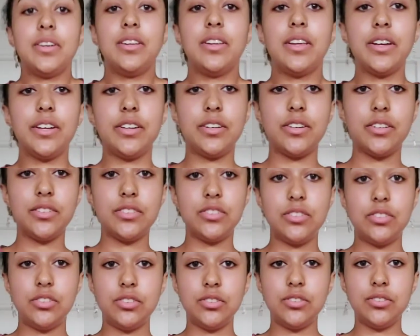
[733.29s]
gonna like
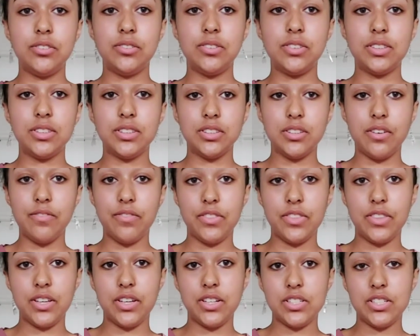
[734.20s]
do
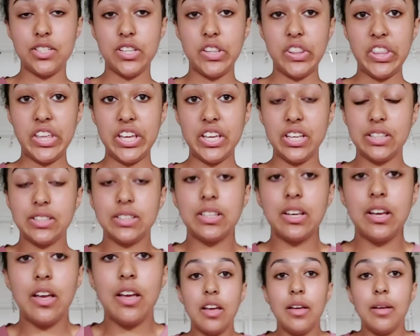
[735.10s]
something to
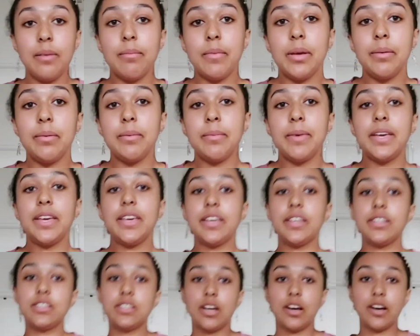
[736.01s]
this, maybe make it